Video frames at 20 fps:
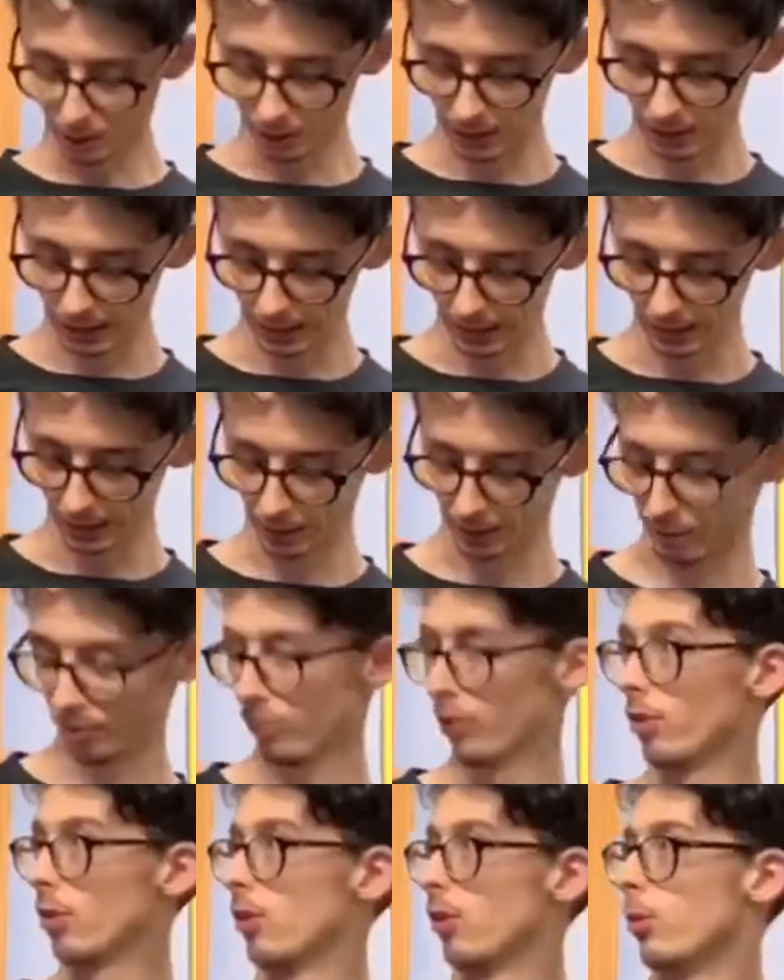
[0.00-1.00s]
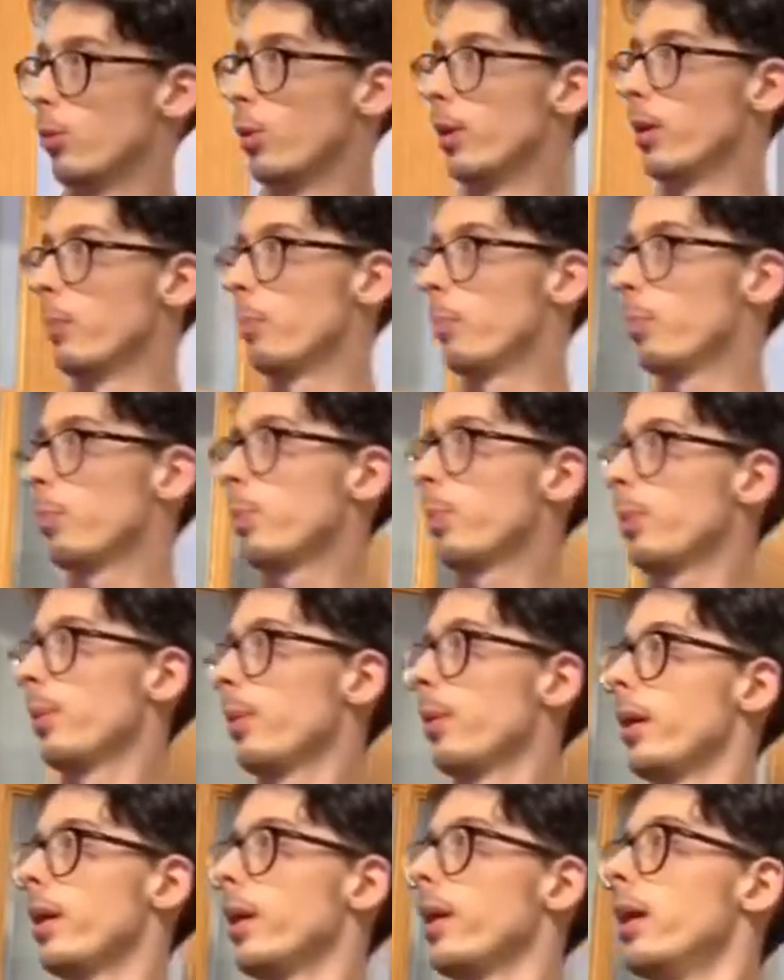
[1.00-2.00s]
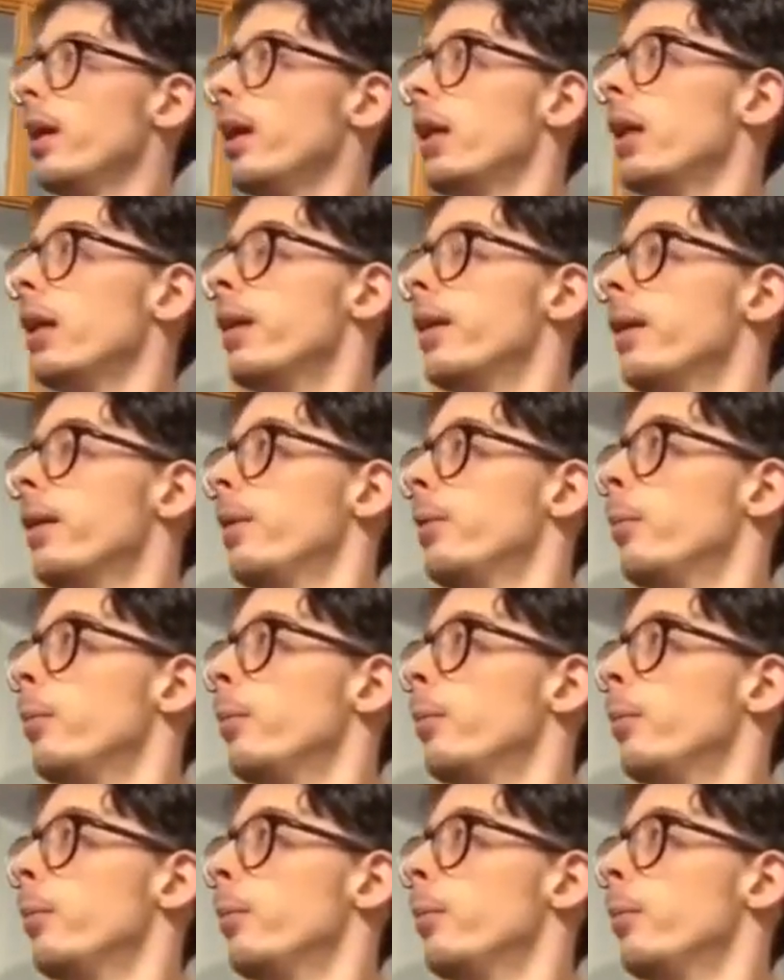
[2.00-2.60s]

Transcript: Can I follow it up again?